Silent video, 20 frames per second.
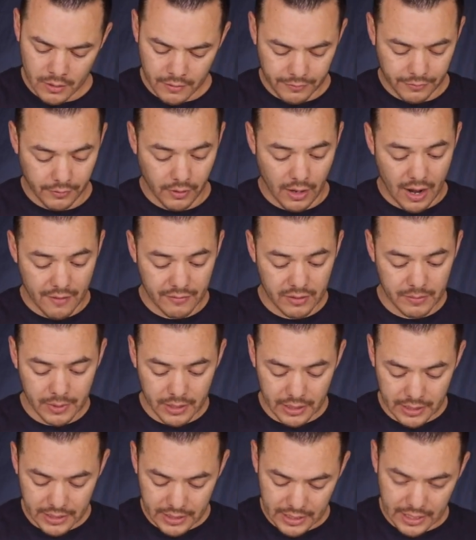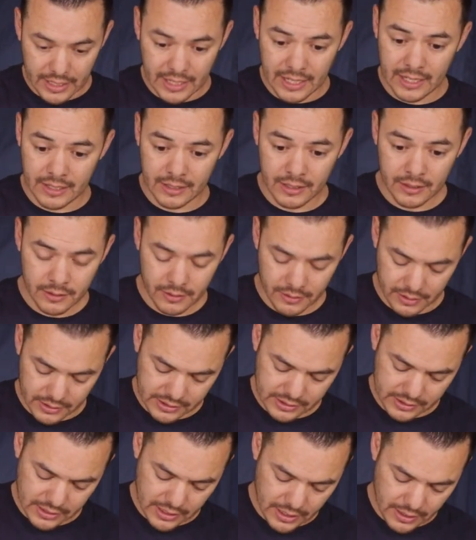for everybody in
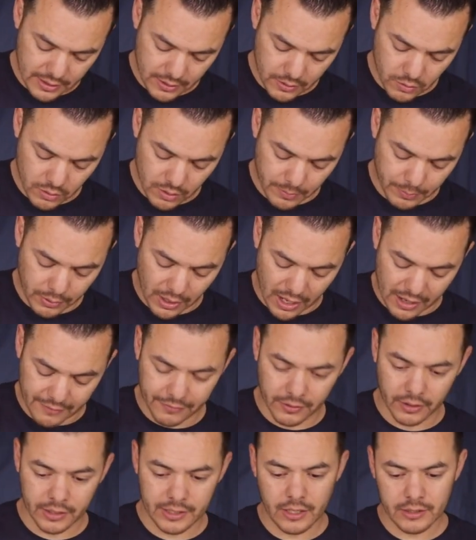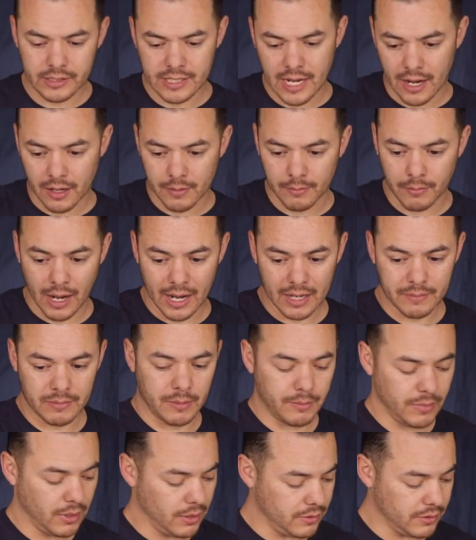this who applied for a deer tag. Mike, my
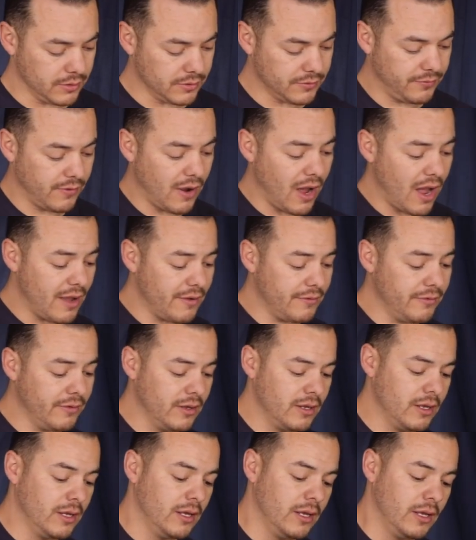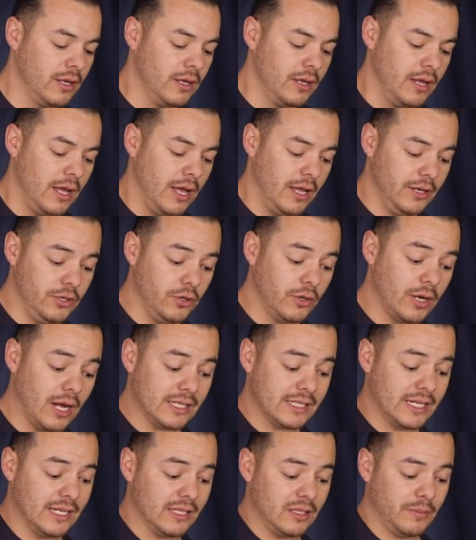brother, is 5. And you
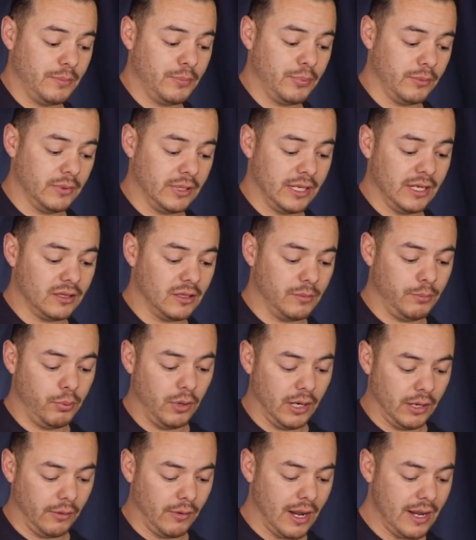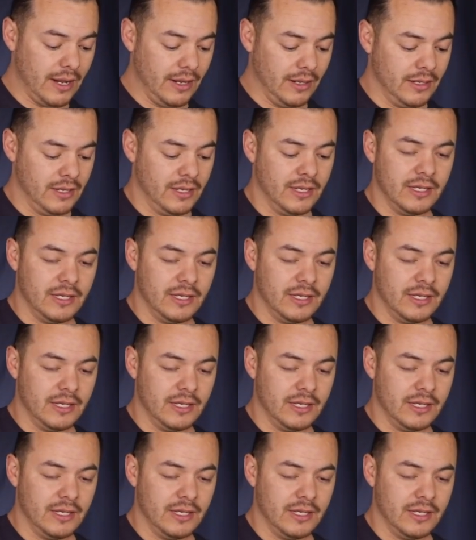guys get the point, right?